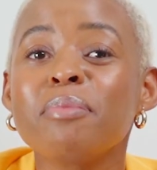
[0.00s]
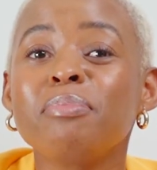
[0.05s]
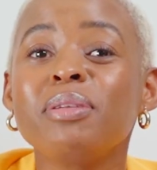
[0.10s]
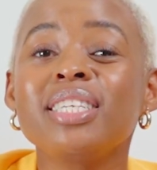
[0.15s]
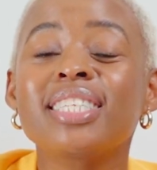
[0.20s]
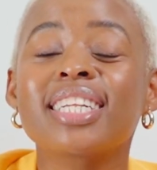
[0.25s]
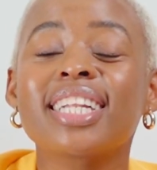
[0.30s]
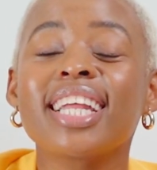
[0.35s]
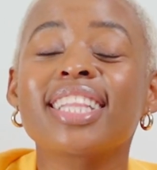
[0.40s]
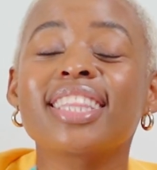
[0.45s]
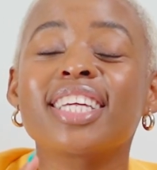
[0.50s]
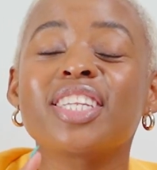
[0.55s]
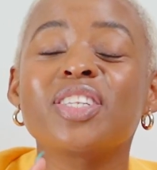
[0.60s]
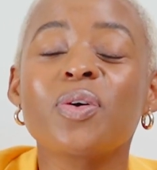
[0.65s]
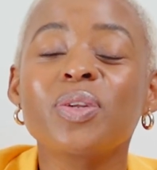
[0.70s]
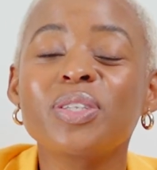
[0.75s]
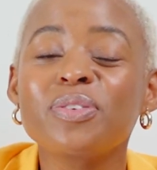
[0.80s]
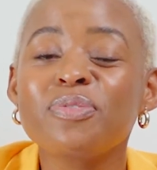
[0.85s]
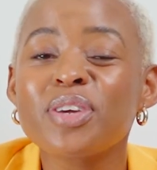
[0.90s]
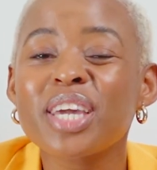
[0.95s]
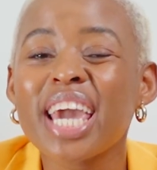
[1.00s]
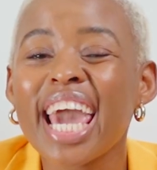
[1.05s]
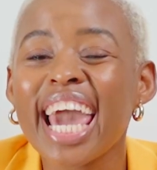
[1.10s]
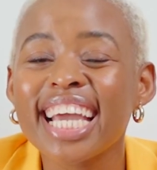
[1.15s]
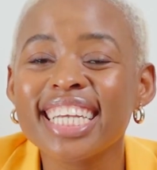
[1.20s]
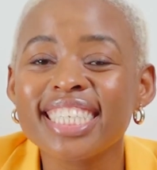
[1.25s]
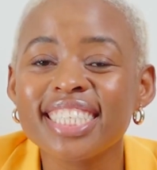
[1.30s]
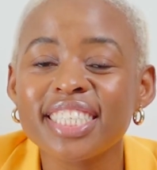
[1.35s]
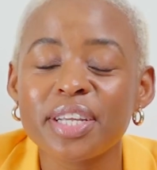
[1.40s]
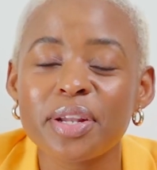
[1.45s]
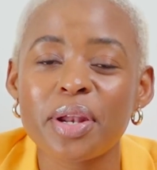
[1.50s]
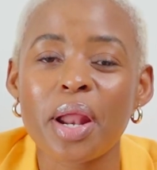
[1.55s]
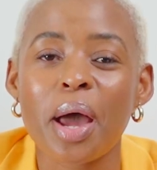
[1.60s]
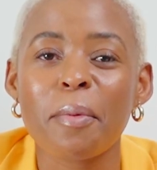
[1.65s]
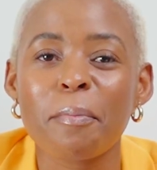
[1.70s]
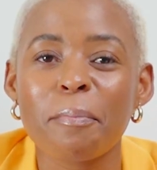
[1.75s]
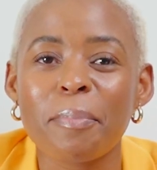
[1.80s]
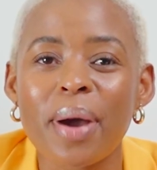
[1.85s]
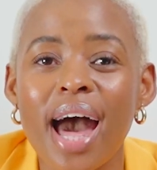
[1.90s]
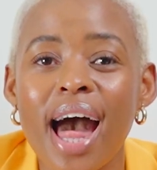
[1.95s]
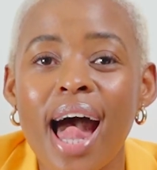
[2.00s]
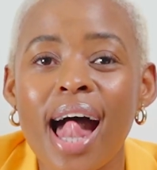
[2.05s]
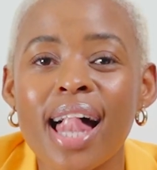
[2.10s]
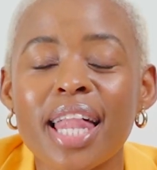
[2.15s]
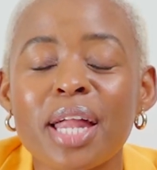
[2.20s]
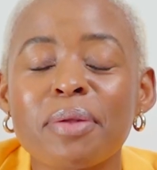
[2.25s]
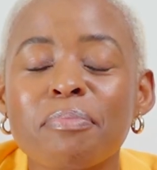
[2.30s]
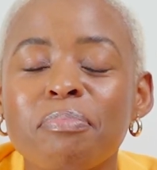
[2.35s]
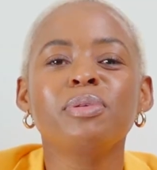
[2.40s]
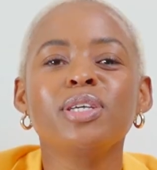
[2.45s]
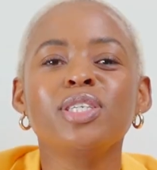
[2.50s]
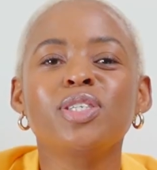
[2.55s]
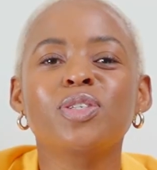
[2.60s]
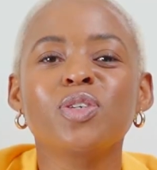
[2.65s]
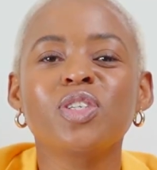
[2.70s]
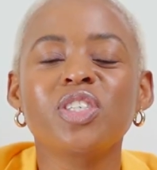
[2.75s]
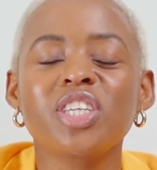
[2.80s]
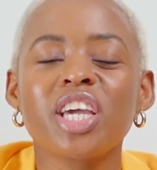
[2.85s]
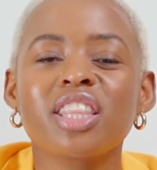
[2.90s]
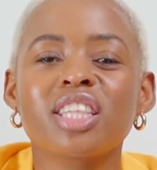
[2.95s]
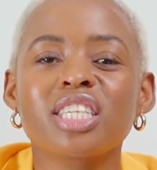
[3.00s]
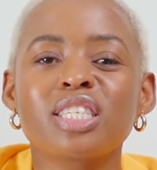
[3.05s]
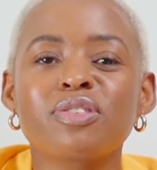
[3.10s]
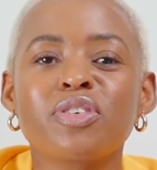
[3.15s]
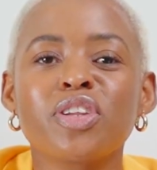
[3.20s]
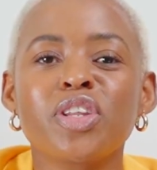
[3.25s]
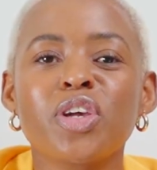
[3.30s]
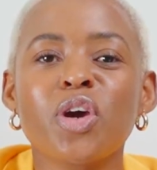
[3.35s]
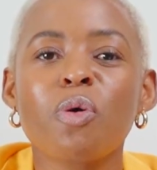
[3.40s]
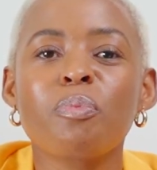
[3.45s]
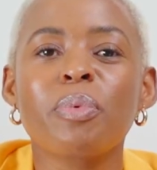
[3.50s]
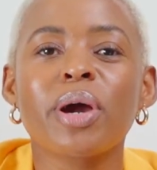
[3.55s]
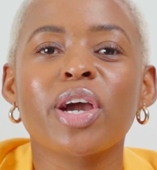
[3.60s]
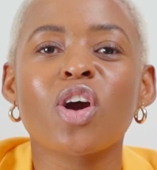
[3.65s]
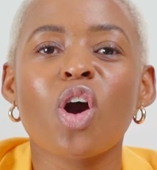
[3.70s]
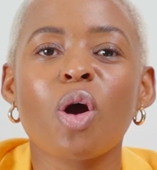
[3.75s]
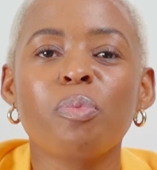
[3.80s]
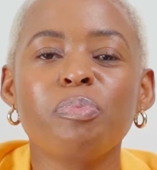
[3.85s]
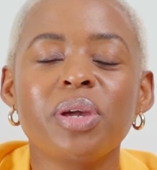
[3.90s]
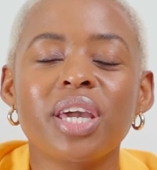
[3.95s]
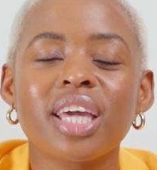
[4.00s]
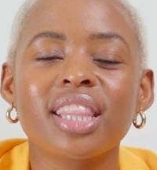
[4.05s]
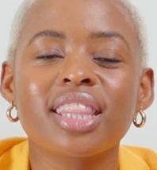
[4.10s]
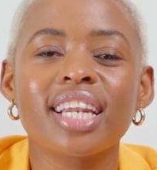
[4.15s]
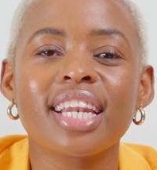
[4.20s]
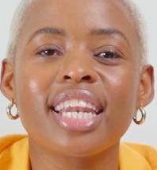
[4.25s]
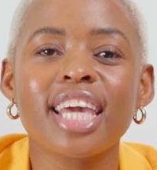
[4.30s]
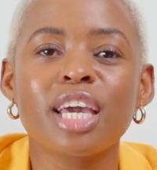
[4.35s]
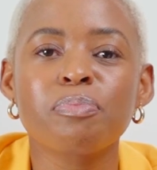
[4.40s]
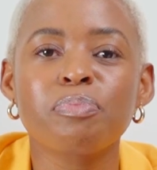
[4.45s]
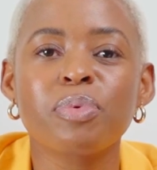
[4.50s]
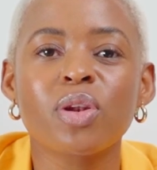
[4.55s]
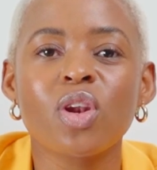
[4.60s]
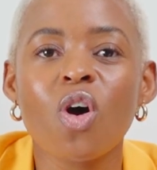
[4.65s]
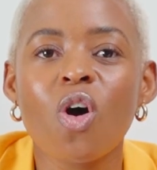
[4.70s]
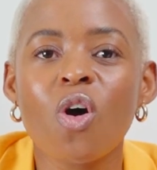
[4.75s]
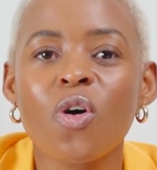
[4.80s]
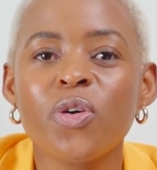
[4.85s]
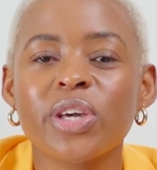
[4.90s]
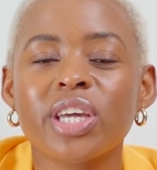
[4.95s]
please click the notification bell, and please do share this video by copying the link below.